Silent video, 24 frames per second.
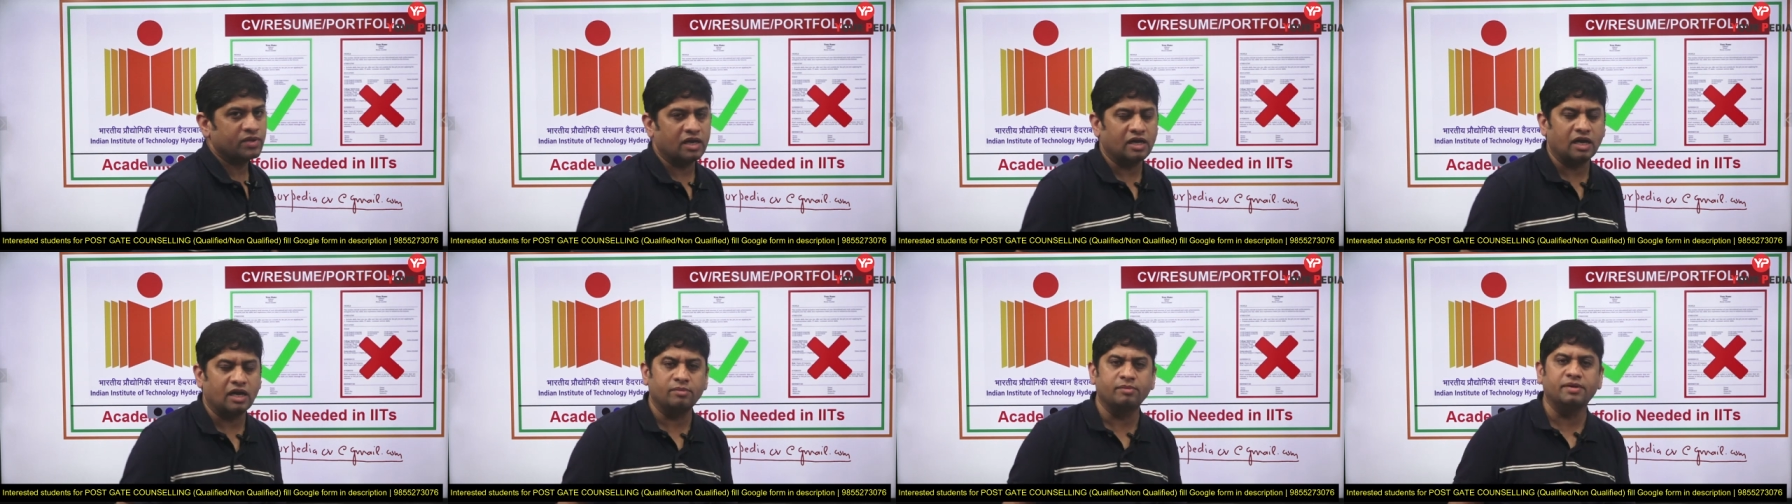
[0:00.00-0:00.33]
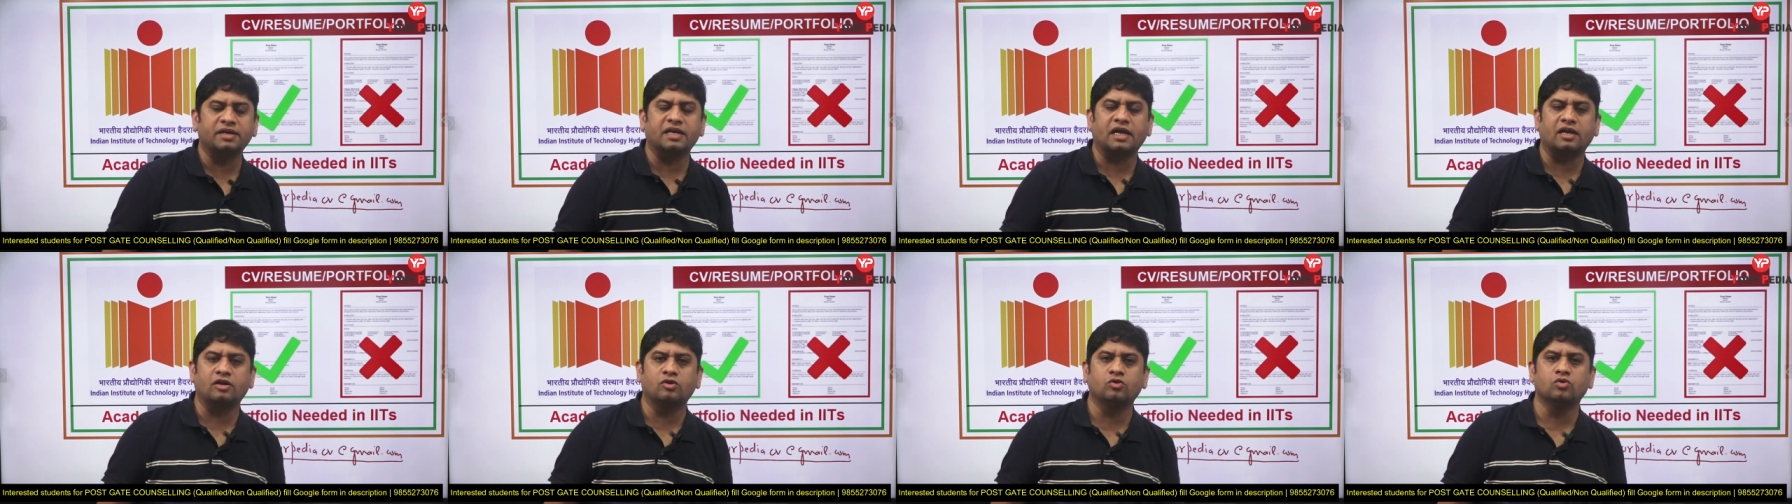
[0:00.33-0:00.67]
and let me
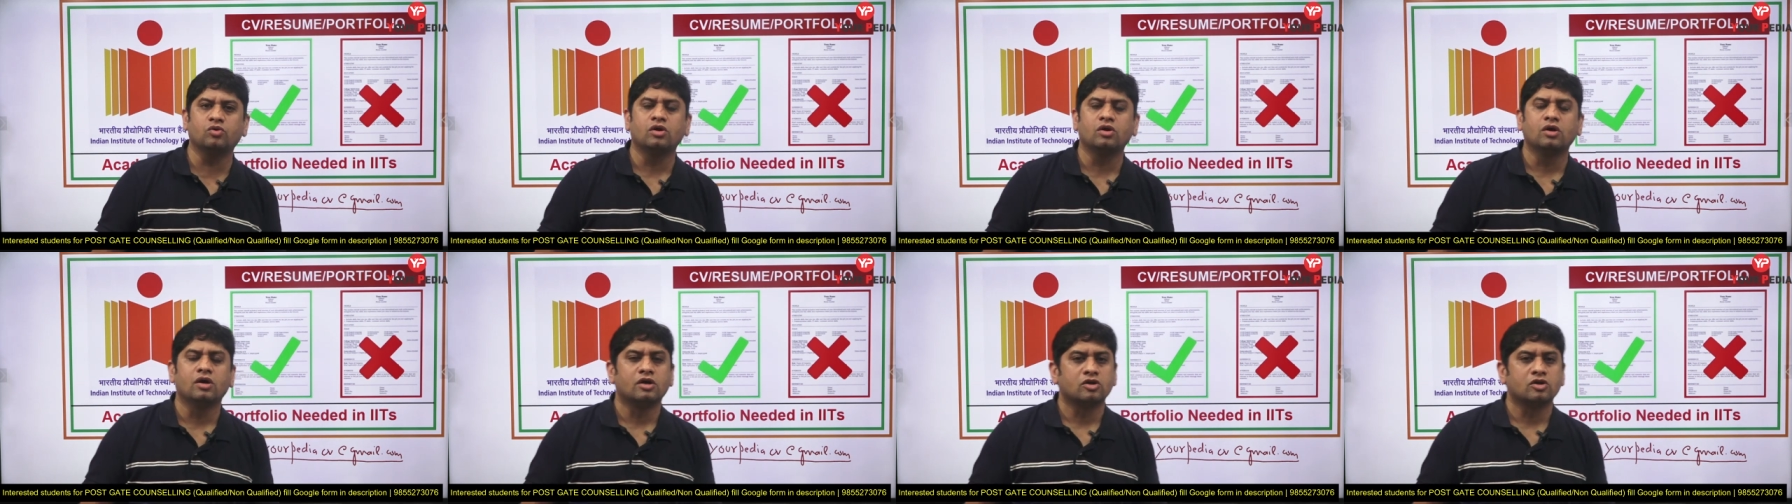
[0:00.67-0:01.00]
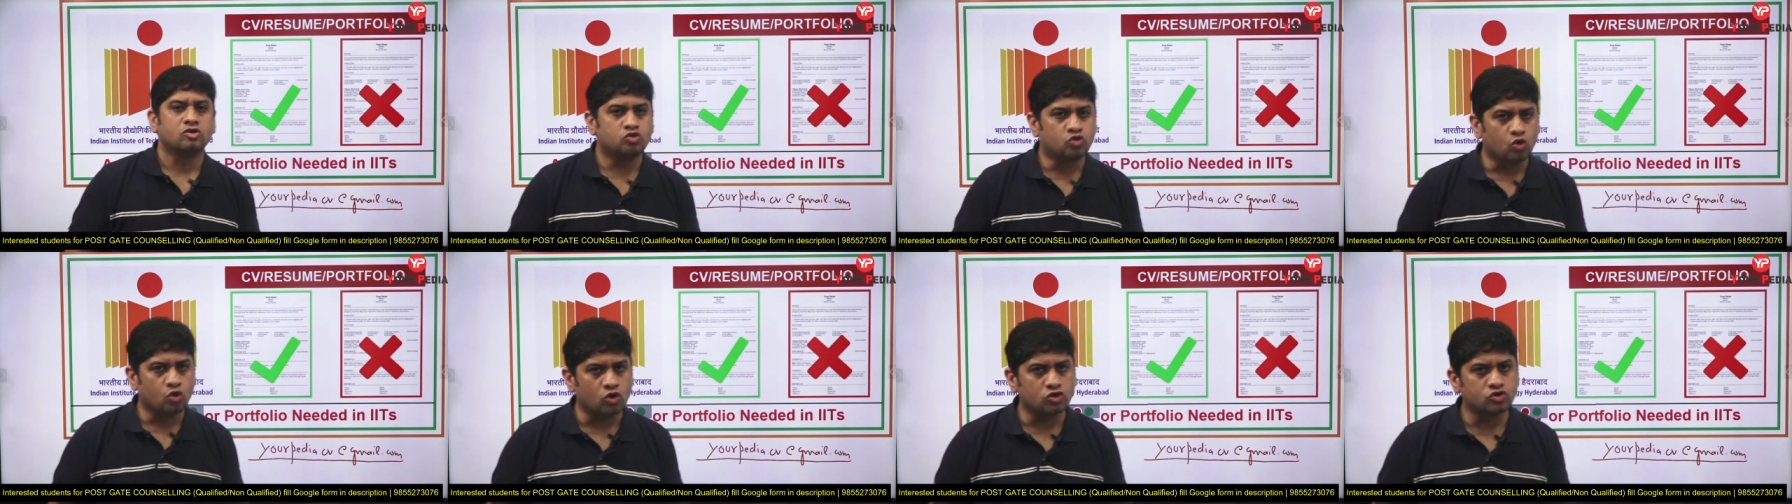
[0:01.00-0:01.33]
tell you,
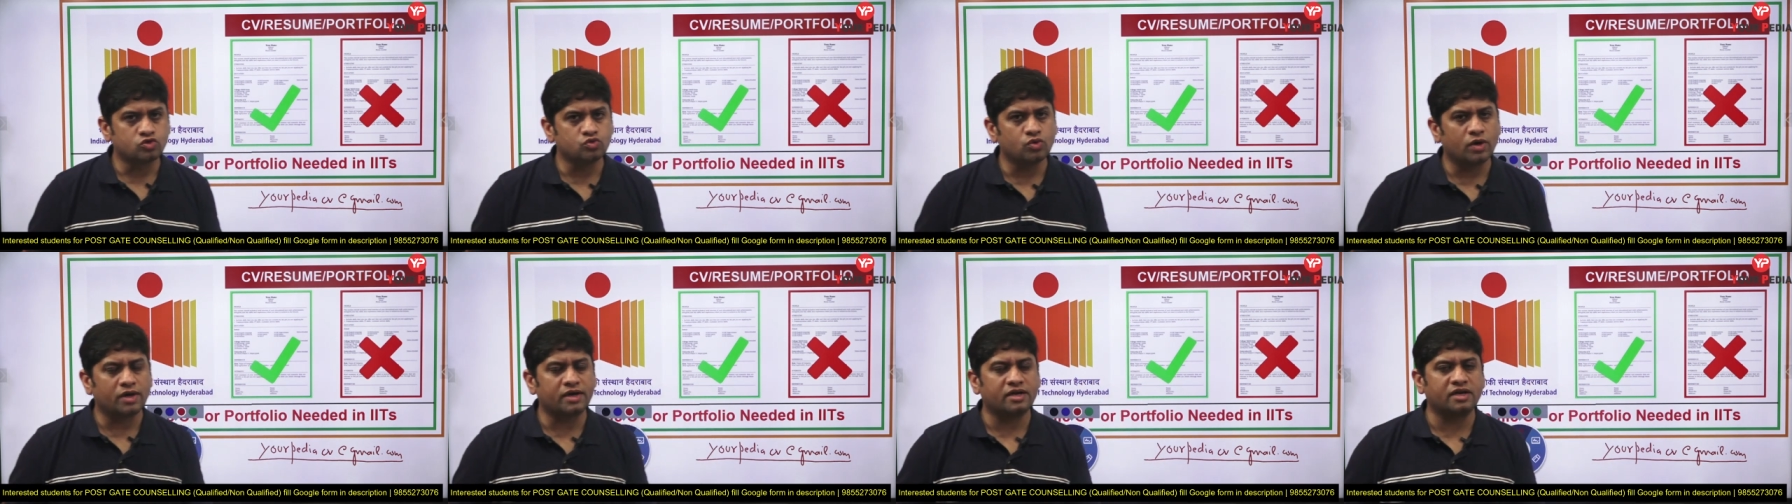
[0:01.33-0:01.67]
those who are